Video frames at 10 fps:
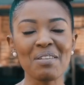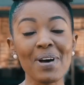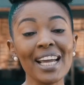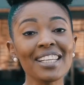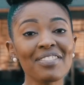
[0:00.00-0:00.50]

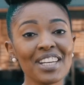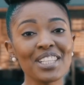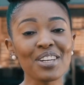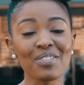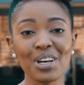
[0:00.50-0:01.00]
My
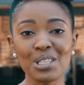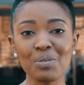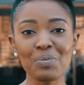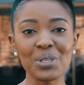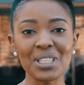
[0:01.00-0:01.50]
definition of
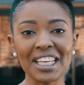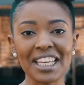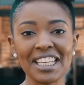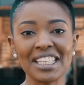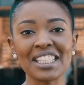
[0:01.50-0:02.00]
gospel music
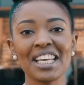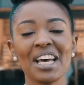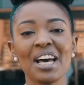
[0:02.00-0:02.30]
is